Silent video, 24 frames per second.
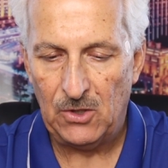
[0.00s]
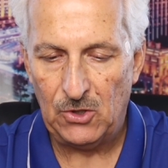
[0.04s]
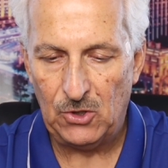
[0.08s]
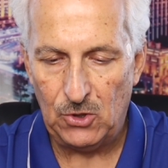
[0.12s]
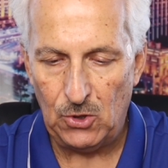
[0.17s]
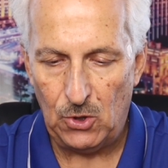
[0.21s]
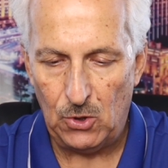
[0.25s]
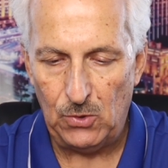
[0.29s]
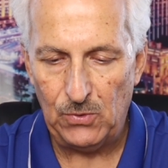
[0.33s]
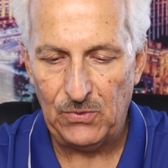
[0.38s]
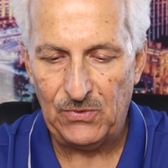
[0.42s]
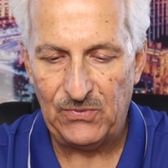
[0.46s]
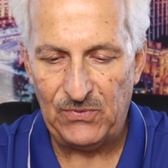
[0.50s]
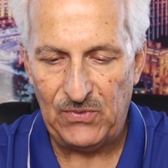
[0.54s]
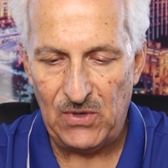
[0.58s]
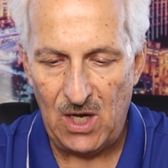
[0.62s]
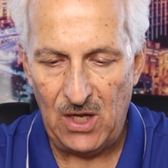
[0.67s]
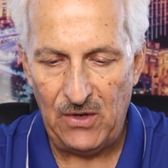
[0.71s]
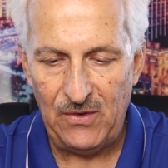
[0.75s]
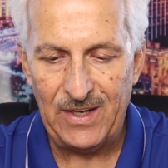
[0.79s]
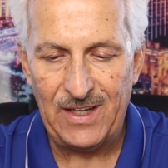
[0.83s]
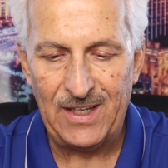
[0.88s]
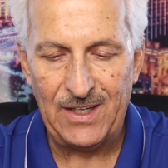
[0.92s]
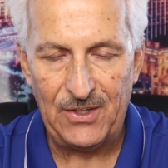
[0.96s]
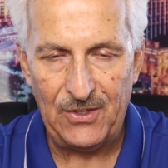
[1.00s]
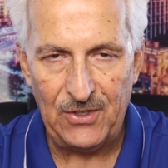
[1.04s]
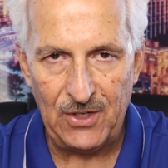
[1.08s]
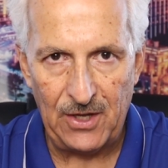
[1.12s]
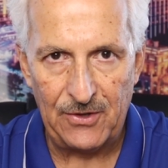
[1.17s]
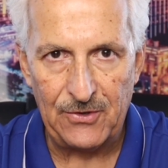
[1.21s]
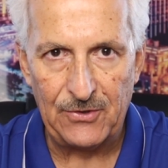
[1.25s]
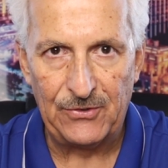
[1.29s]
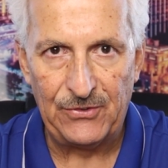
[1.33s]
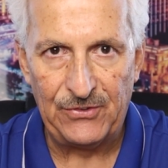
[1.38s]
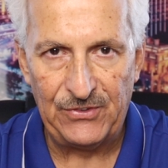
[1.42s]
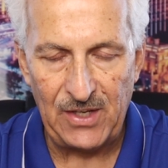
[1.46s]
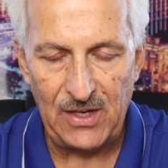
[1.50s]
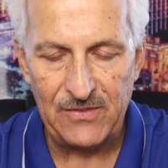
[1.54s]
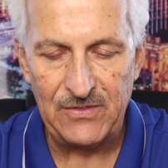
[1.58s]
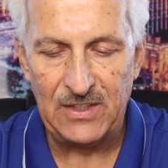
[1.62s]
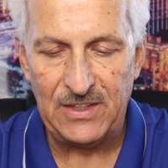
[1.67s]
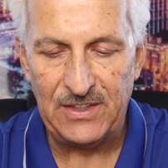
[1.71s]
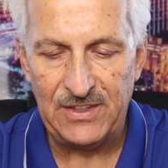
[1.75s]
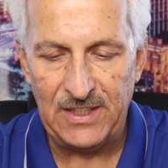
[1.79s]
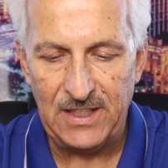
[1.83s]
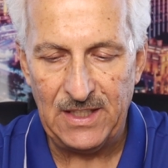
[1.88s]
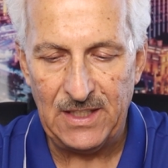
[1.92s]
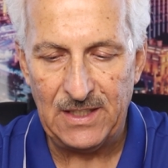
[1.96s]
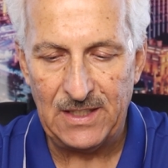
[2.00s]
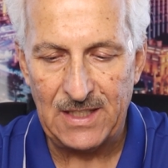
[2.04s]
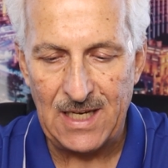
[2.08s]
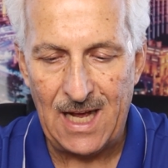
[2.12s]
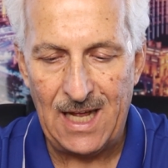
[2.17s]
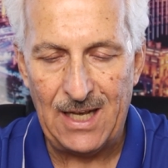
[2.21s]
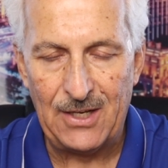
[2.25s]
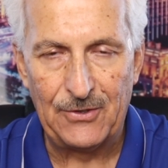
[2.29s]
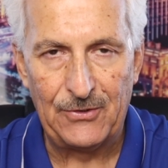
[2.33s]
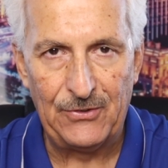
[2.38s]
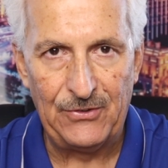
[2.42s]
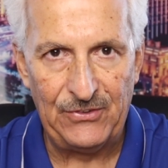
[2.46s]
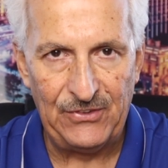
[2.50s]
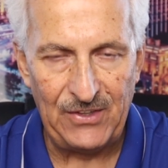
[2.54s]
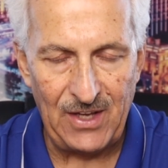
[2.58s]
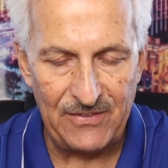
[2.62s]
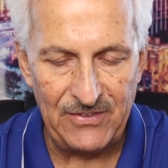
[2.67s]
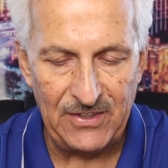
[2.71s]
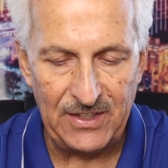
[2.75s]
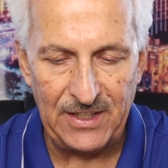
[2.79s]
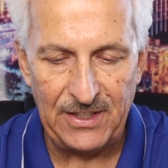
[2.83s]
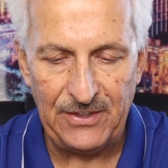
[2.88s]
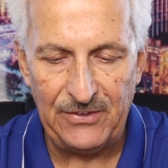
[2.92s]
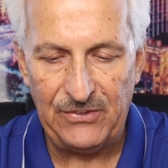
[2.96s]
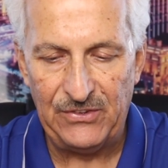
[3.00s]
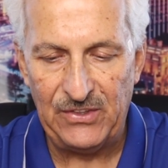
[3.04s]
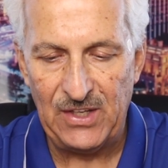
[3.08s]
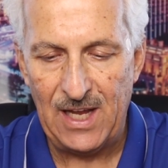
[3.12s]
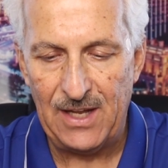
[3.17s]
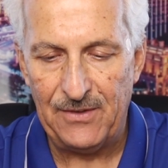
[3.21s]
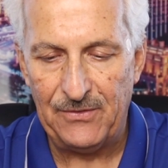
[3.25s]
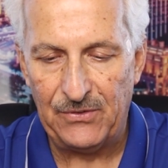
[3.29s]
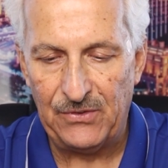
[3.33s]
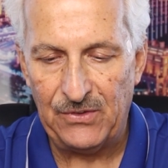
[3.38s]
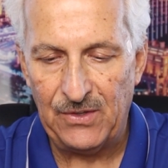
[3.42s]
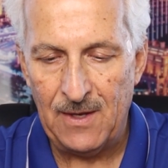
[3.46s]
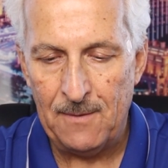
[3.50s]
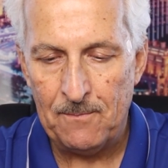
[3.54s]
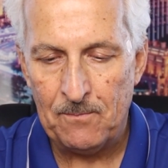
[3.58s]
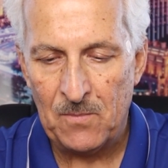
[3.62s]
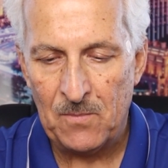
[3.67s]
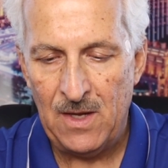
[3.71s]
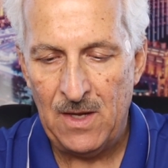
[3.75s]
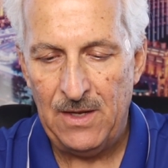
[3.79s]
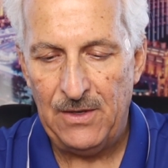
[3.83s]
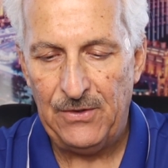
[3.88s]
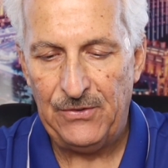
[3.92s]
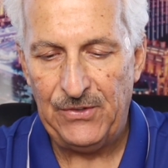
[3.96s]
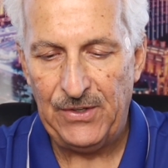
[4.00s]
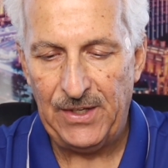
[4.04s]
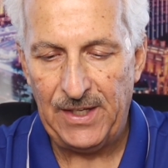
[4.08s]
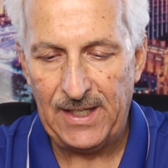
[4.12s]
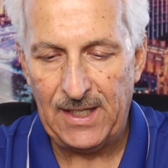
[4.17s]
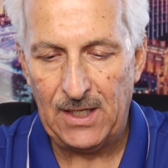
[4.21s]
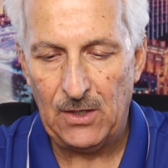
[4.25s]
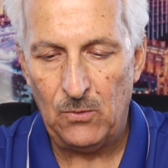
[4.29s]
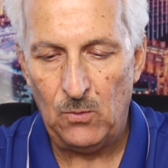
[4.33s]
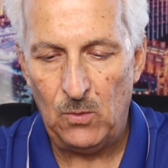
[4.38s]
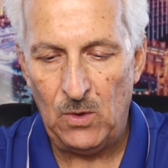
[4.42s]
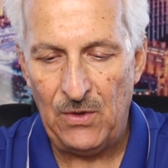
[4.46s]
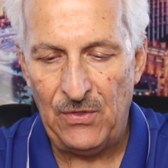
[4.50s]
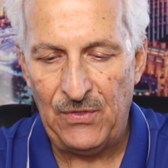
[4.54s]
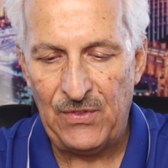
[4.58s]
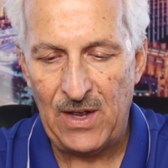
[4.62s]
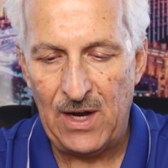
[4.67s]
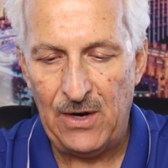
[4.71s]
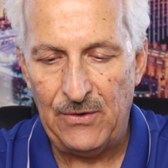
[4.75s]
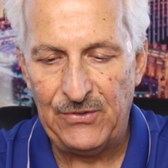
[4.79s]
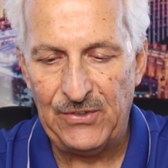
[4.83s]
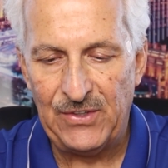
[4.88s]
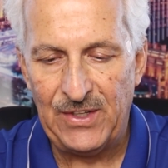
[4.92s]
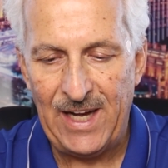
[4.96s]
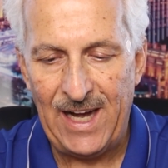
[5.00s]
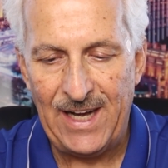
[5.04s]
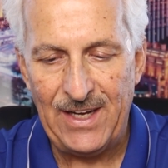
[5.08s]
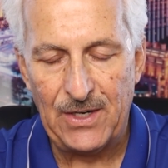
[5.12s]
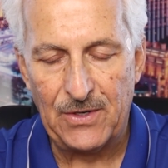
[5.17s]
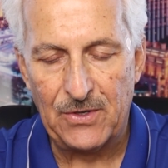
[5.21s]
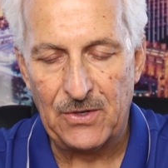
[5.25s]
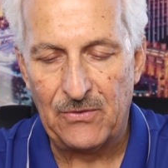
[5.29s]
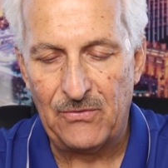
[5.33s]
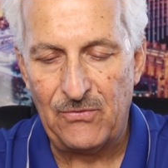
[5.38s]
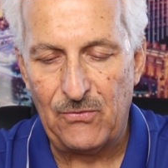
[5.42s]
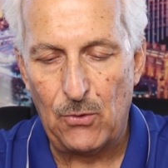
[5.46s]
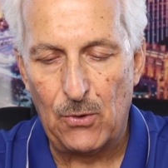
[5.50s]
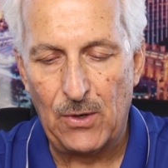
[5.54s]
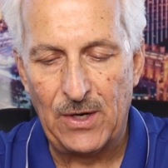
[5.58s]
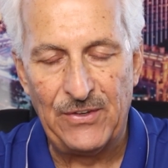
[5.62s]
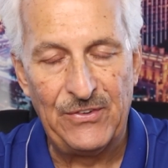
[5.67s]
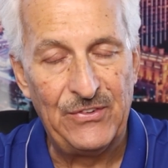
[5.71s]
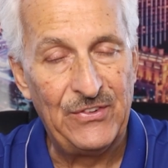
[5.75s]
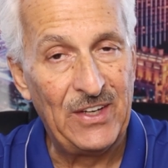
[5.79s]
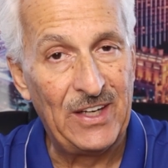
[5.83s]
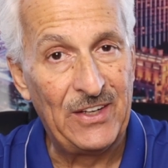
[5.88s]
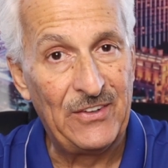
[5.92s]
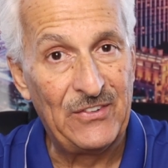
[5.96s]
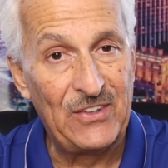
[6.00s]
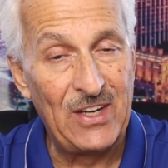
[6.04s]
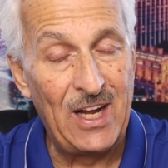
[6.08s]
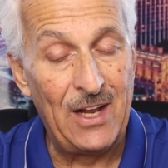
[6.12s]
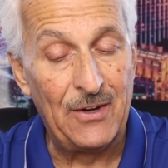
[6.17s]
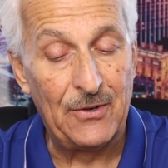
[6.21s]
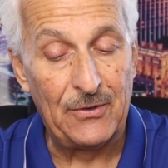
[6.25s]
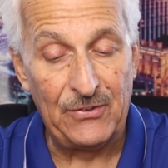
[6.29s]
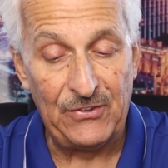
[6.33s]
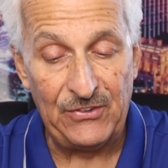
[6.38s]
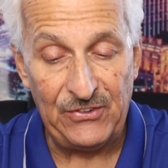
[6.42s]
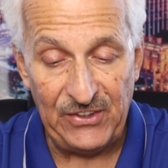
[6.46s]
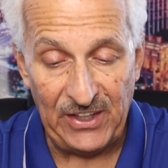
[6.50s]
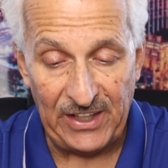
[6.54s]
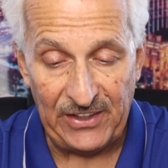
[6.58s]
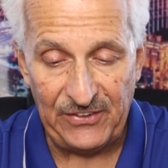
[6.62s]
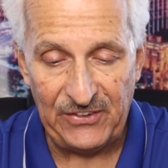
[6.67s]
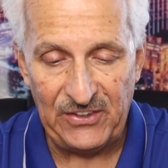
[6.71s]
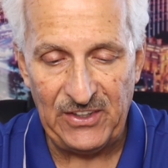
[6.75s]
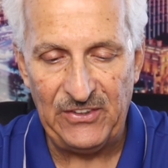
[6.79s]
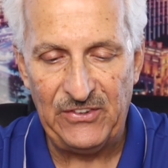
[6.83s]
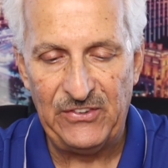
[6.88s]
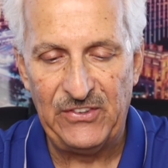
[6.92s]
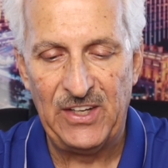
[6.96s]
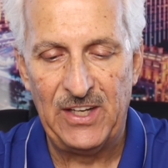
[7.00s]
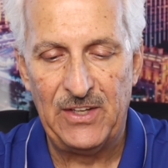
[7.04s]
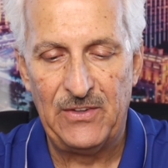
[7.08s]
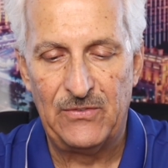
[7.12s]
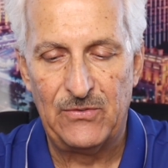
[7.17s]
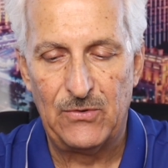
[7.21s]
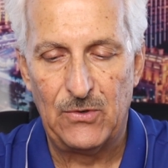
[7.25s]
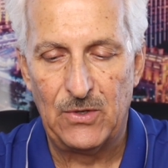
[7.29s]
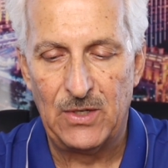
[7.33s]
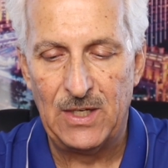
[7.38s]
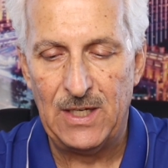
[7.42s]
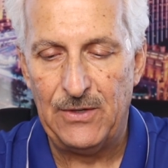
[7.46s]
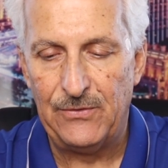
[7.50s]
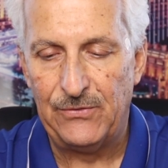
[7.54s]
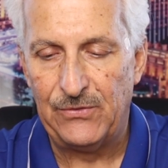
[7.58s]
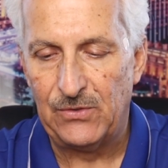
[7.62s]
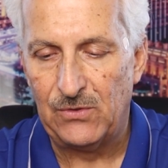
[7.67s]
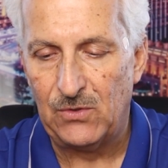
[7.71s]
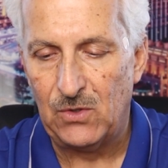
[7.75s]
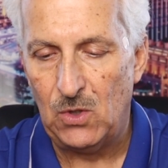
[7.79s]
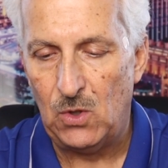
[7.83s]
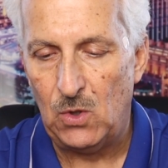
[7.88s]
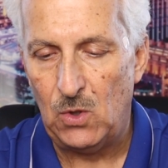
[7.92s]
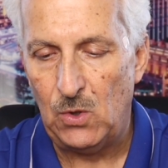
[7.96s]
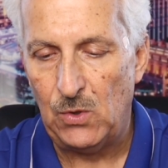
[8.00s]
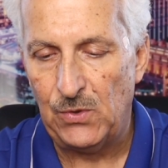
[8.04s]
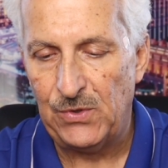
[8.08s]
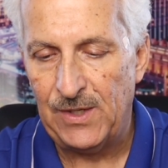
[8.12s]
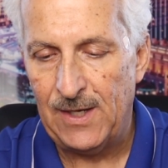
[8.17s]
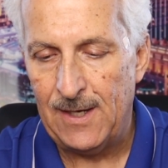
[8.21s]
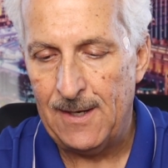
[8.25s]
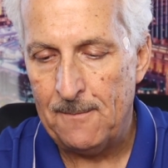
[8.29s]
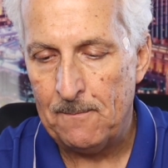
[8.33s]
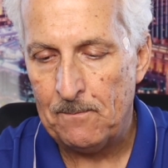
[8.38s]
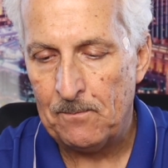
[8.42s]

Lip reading: Gold falling another $17.70, sitting at $1,846.60 for an ounce of gold.